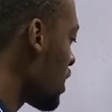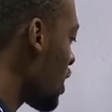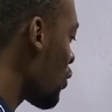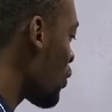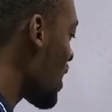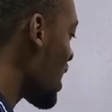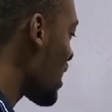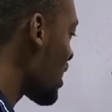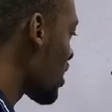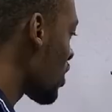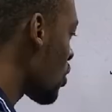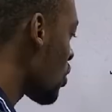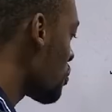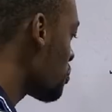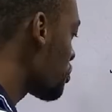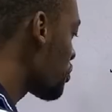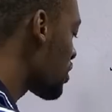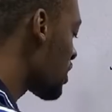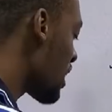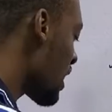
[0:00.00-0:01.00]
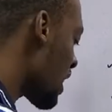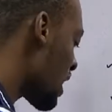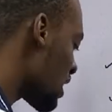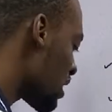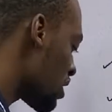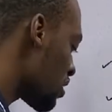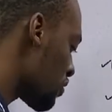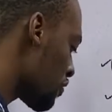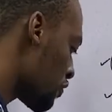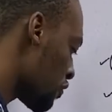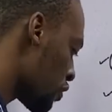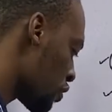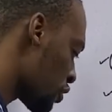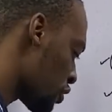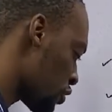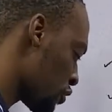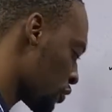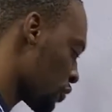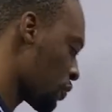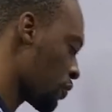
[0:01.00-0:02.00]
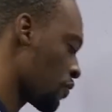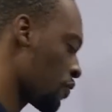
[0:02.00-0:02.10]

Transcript: now we are in composite function.